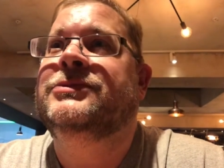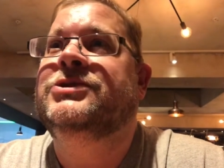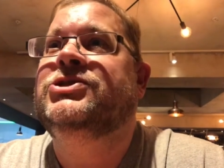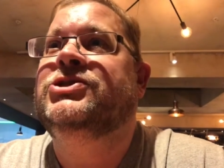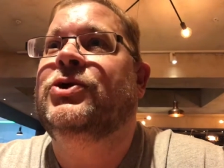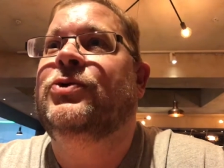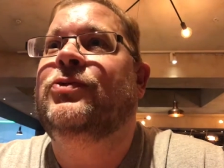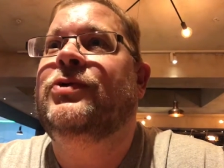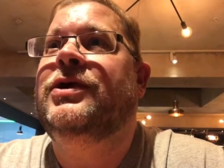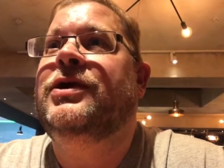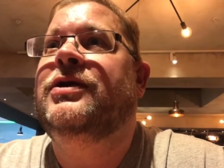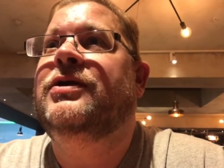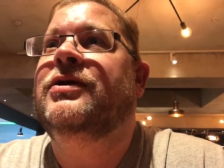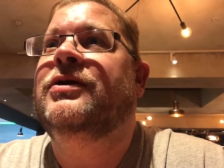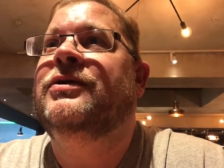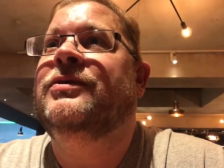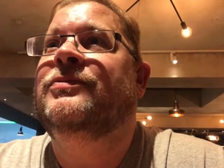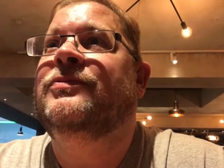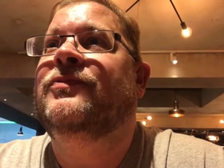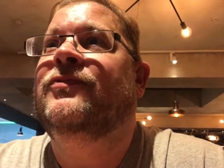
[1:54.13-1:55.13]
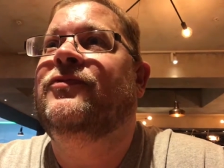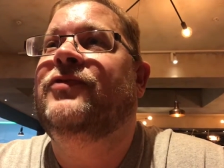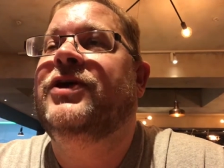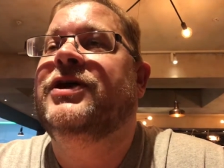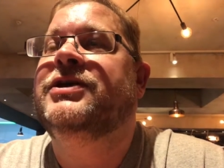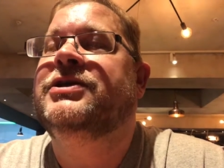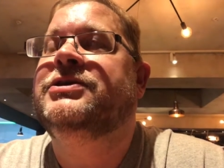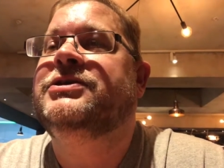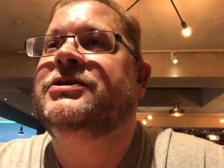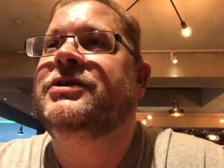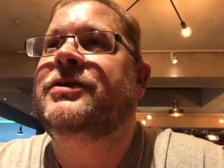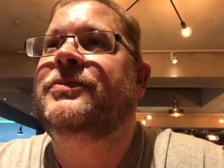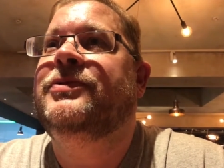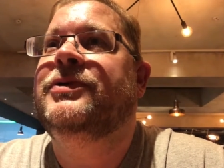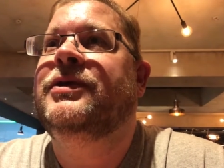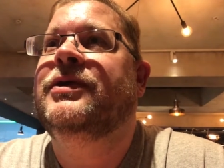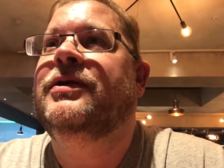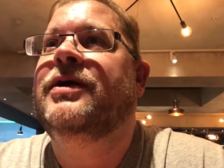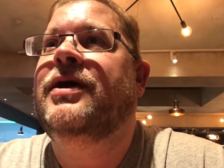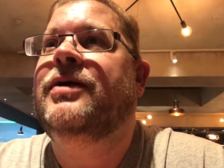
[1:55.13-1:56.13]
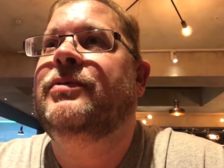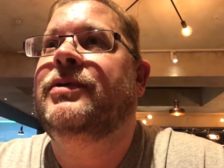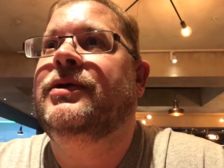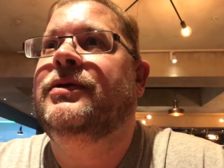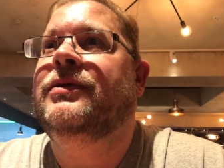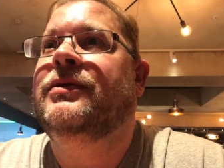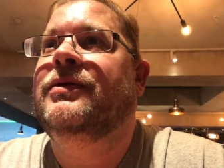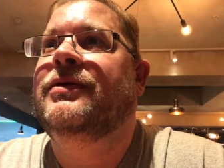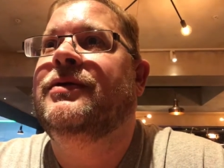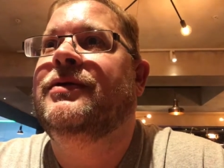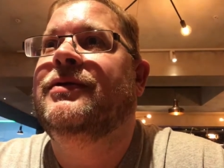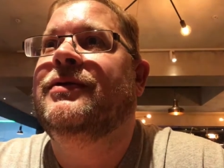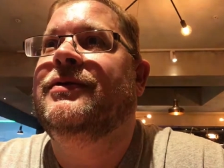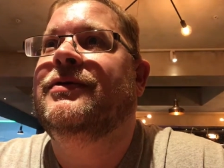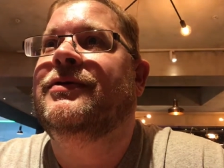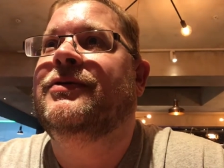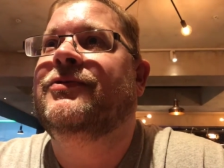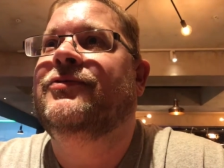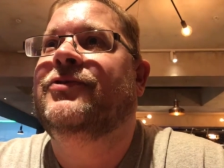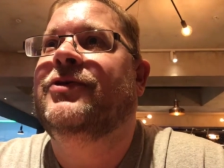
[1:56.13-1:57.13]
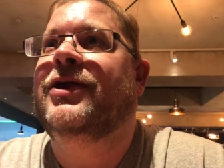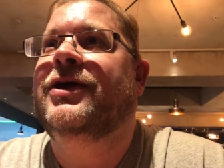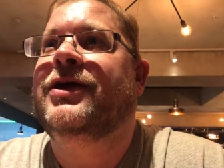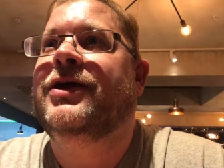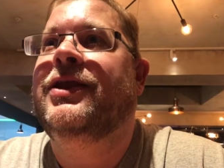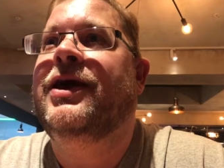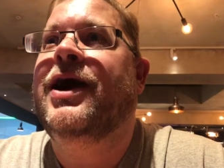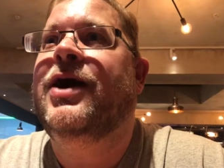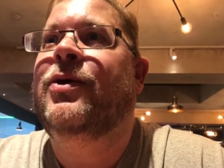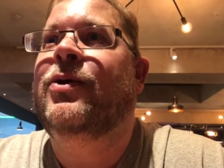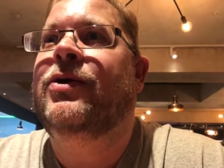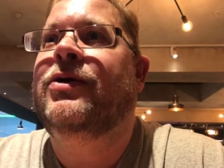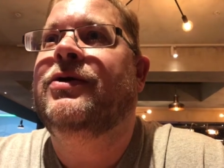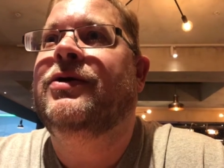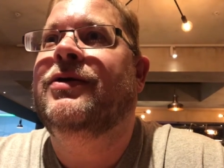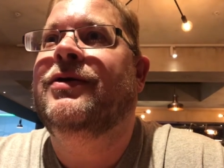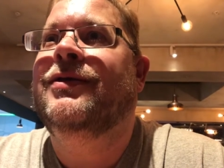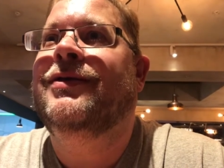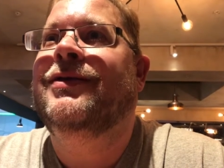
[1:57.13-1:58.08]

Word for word: So we um, fell asleep in the lobby for like an hour.